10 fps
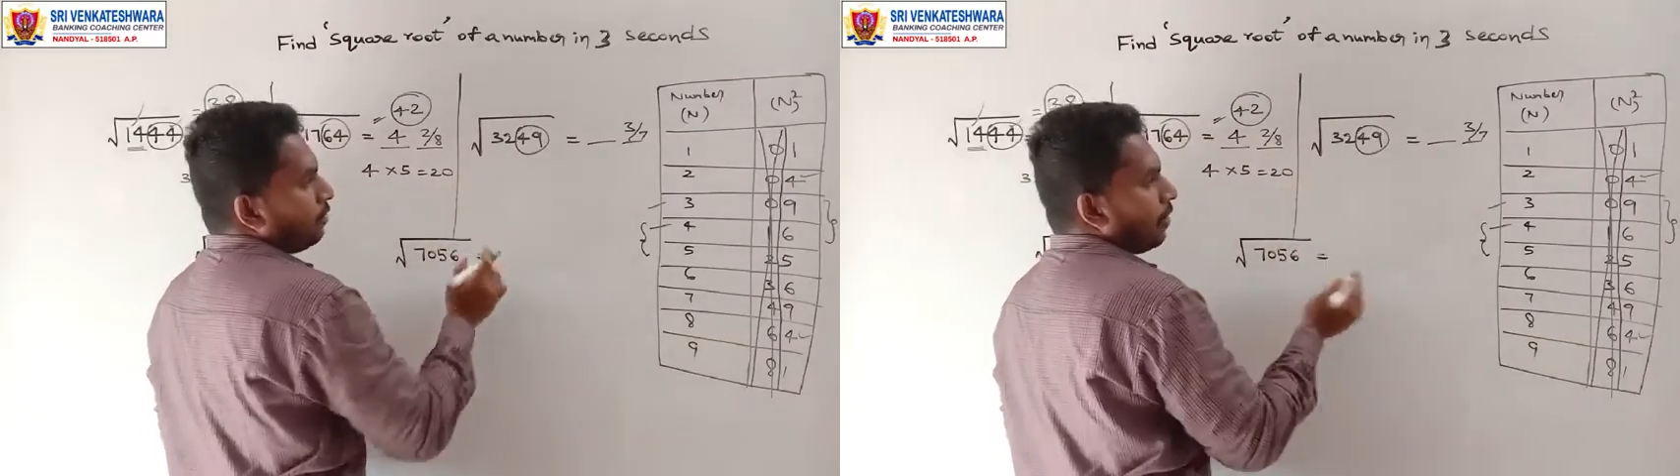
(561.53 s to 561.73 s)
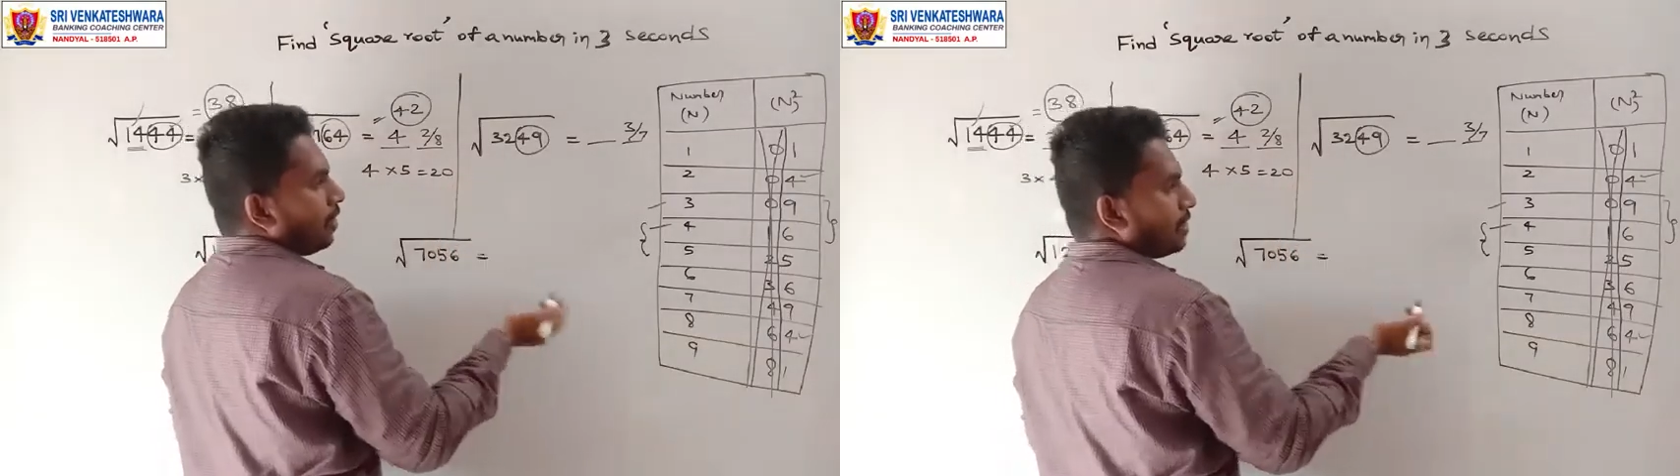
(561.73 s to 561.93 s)

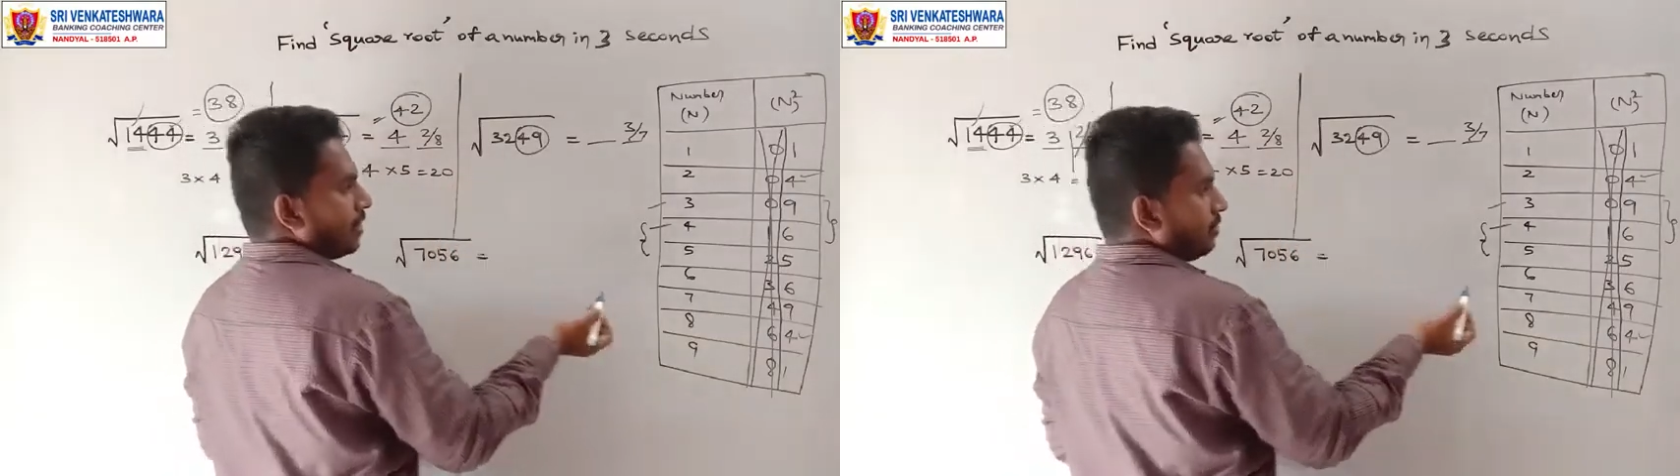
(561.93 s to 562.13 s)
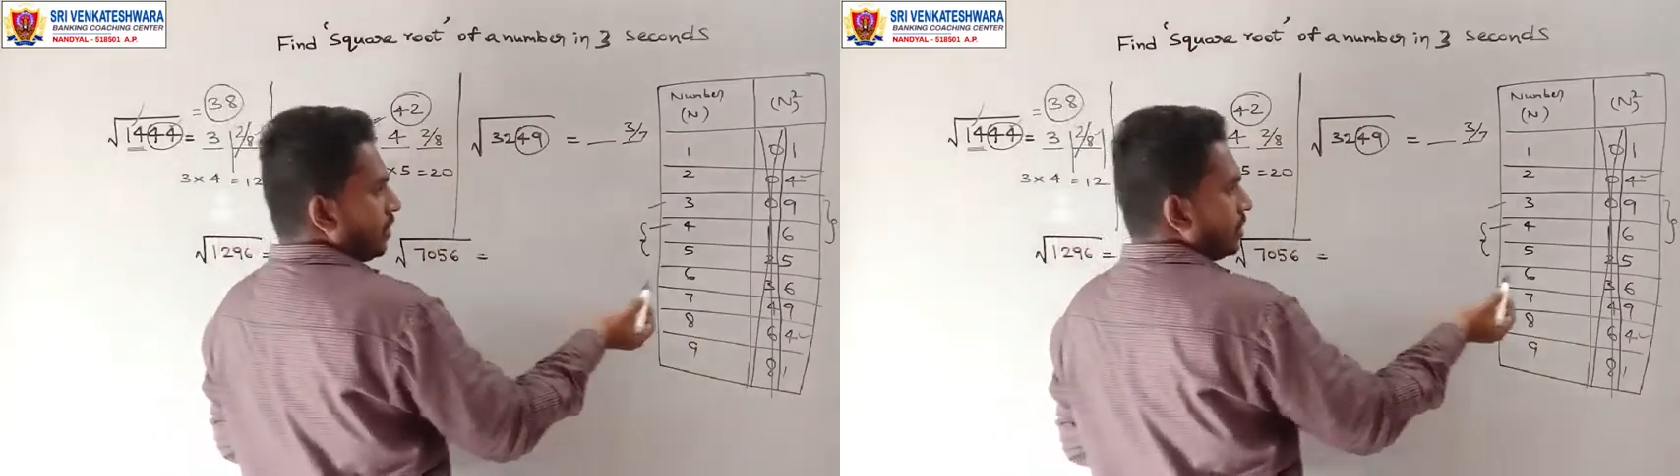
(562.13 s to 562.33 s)
falls
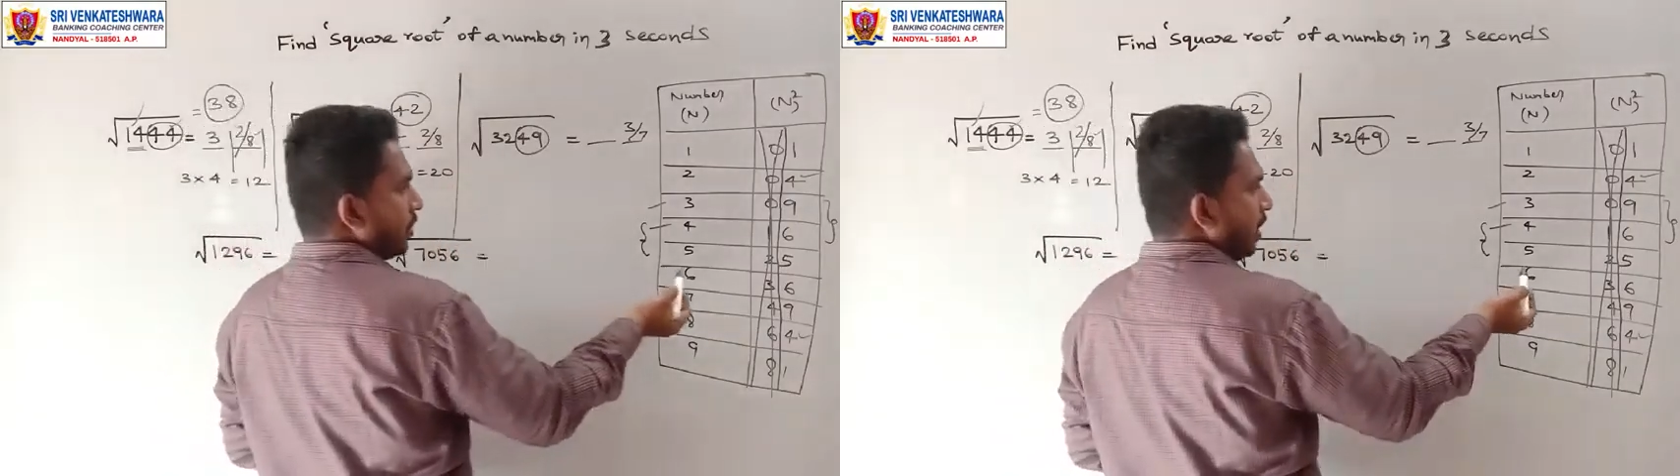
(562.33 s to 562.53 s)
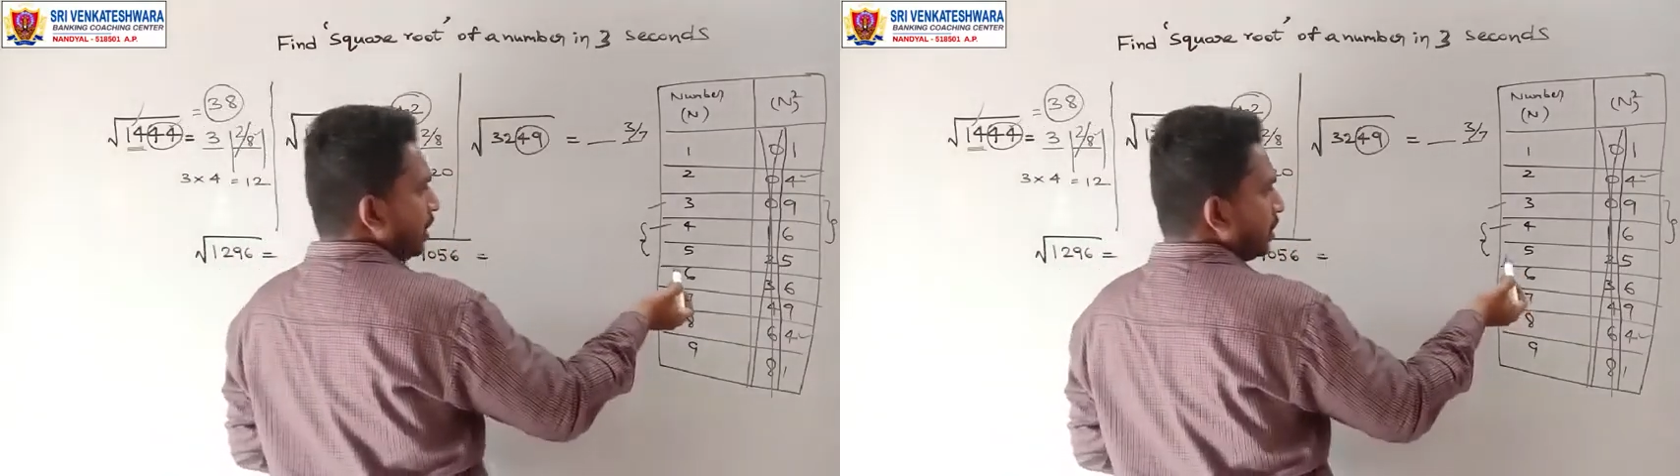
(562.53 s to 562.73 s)
in which
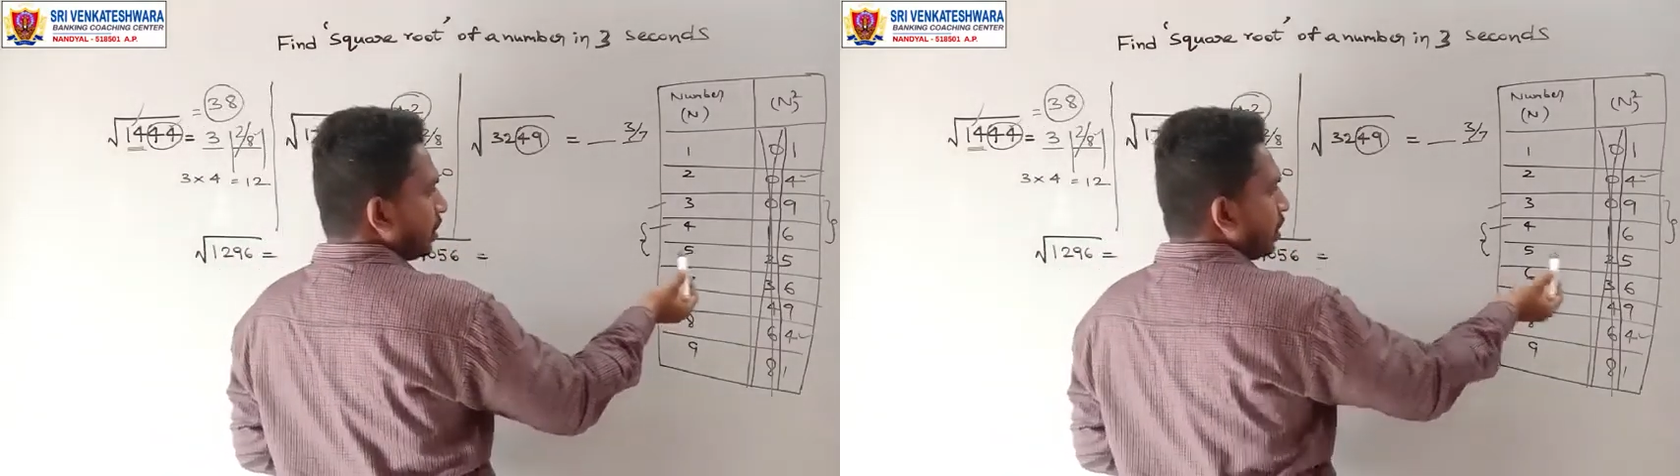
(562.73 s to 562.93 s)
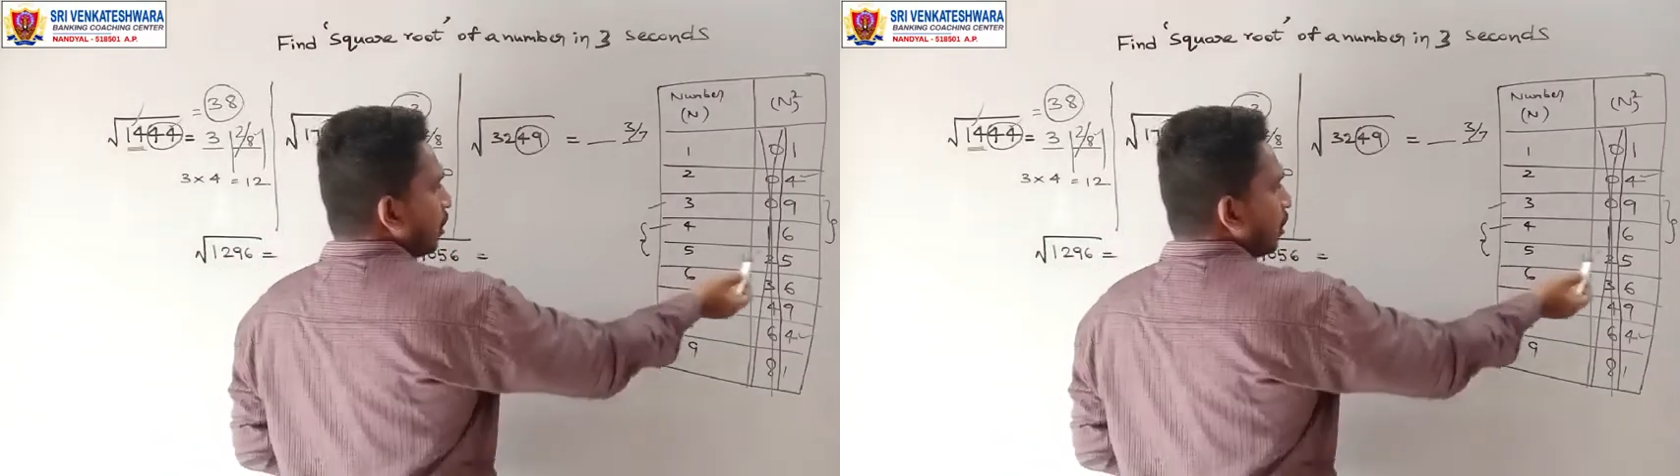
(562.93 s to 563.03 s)
range?